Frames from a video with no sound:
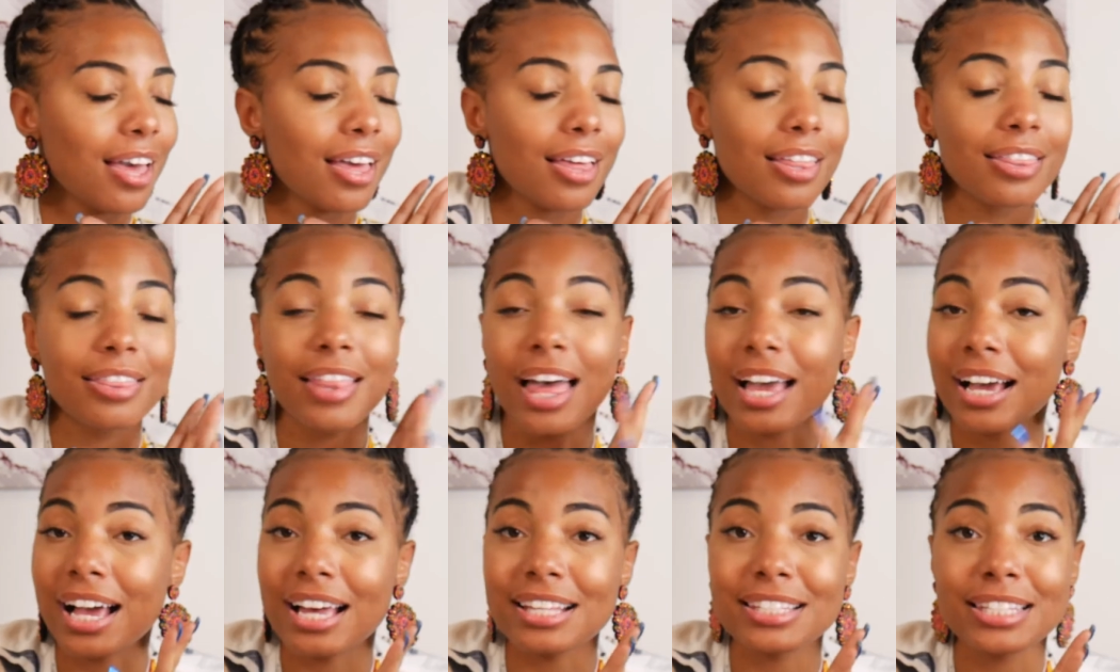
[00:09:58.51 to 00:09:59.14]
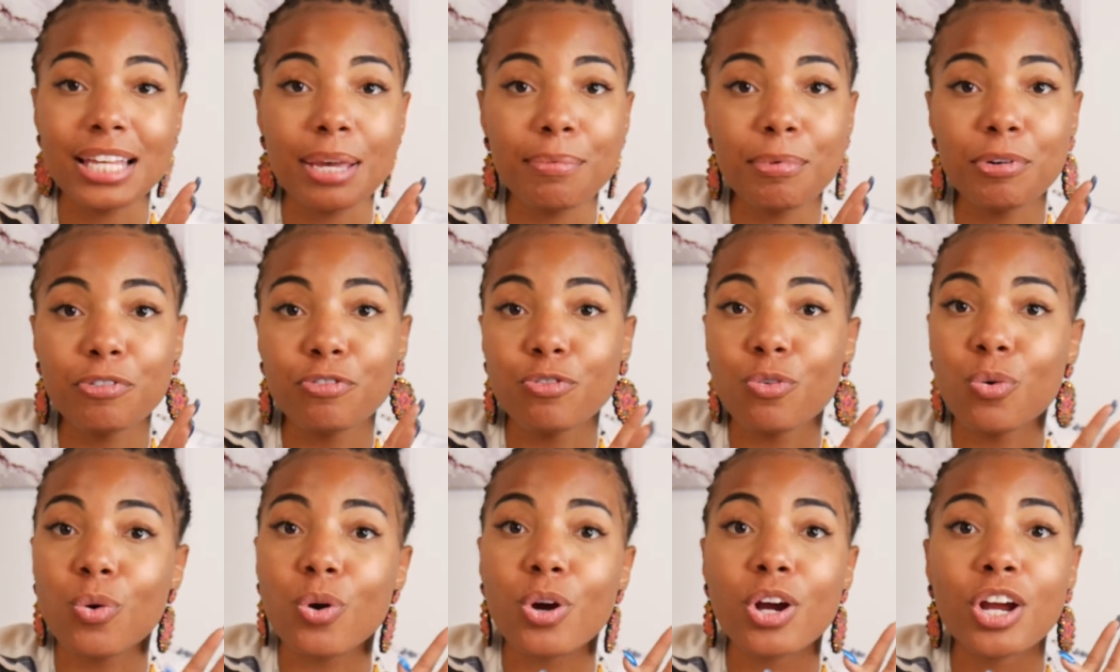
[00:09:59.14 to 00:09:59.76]
like I said
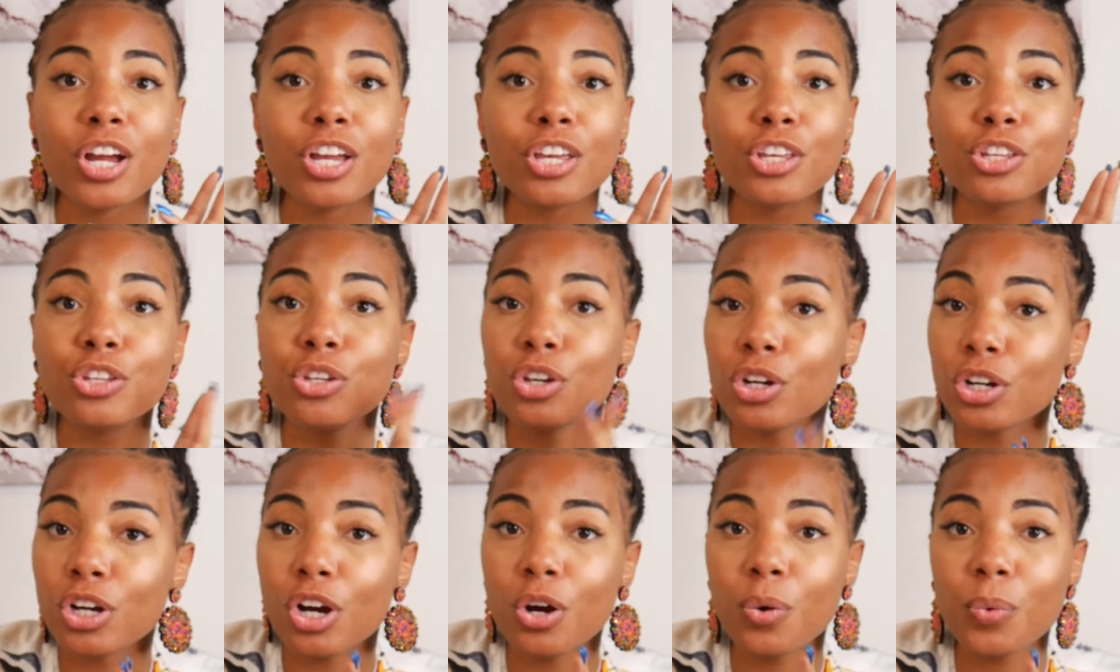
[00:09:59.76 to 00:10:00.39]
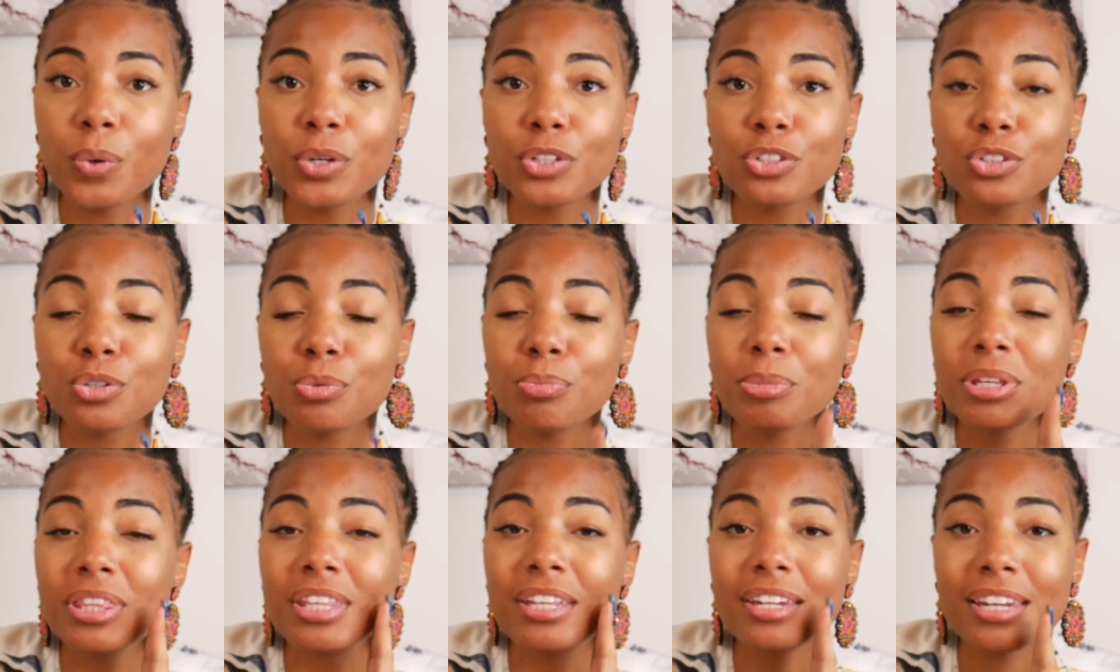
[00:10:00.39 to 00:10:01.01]
before, you're going to
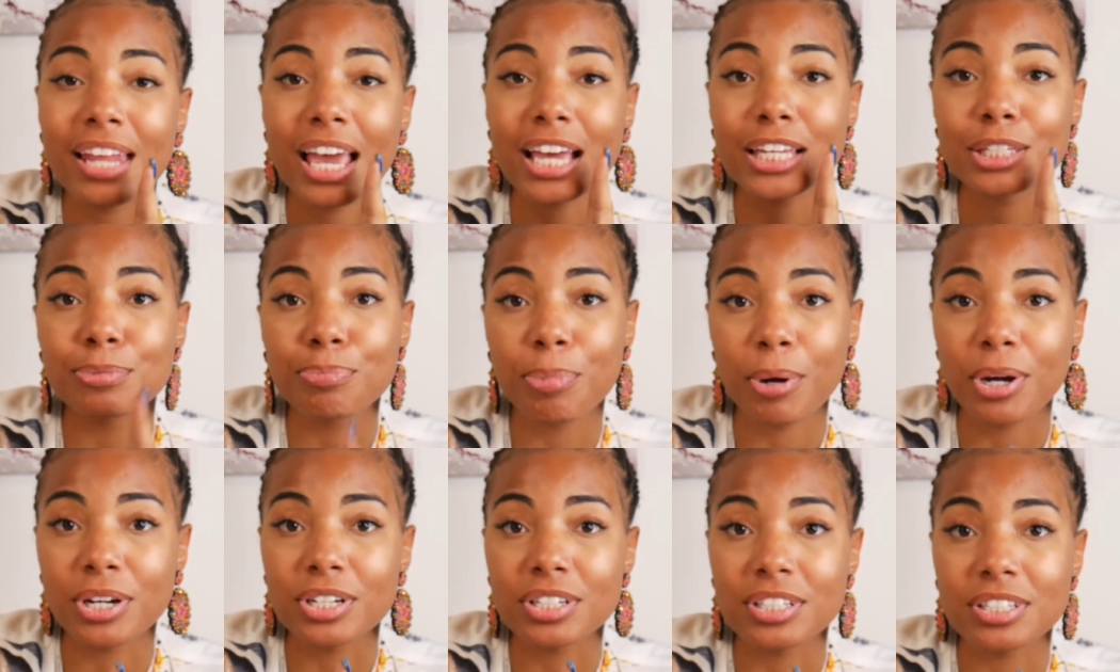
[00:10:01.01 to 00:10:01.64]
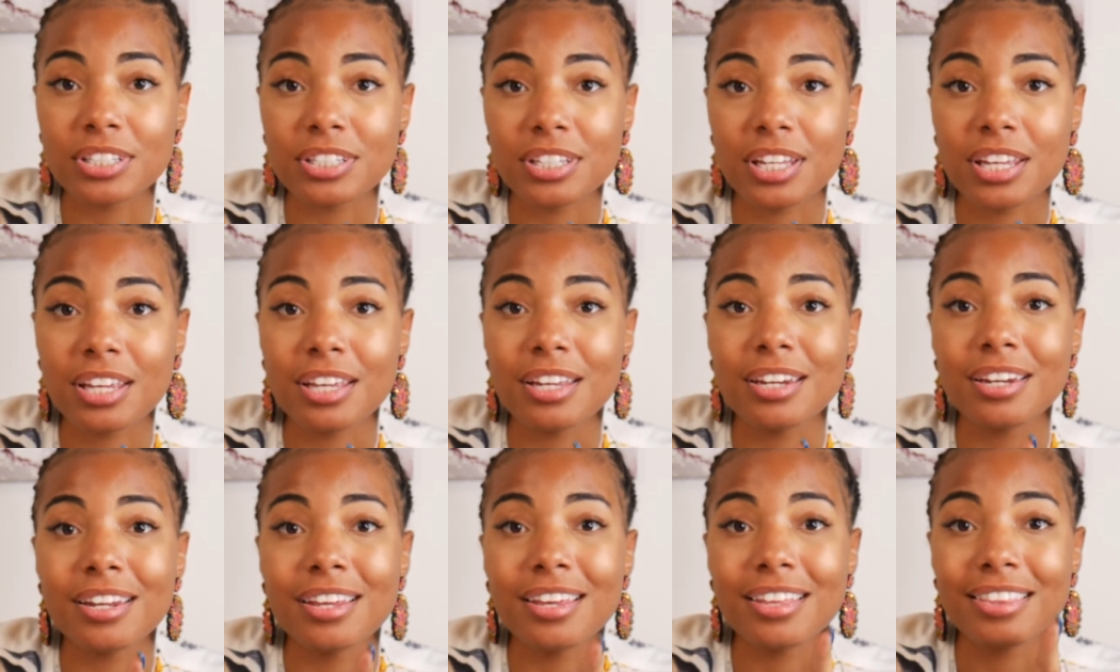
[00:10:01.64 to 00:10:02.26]
be the next
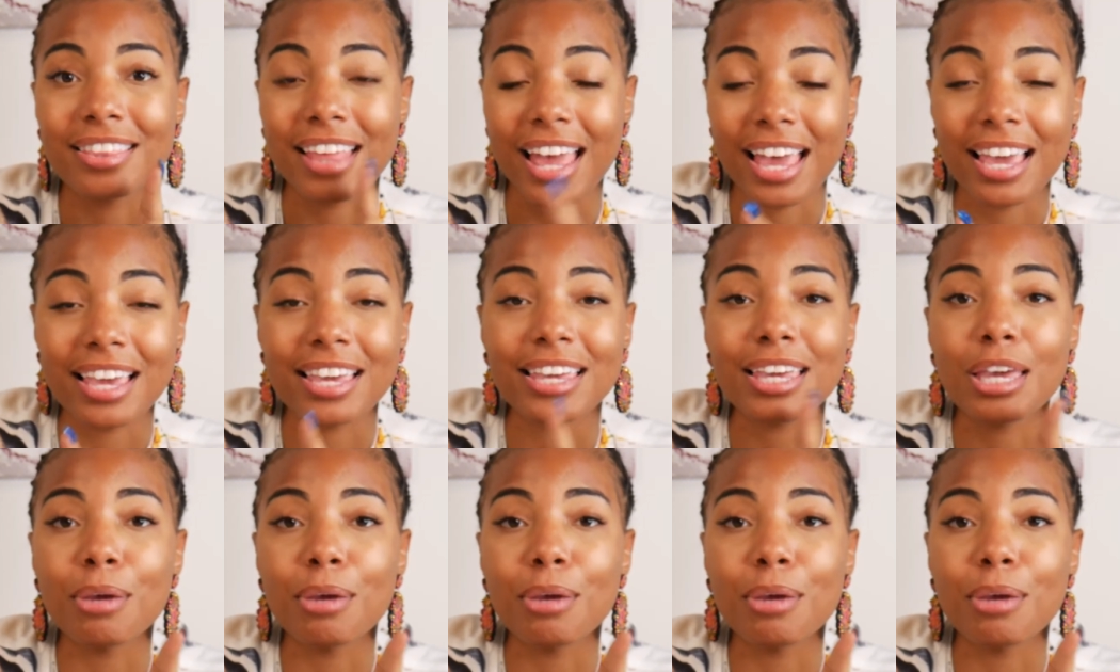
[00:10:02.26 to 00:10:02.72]
person that he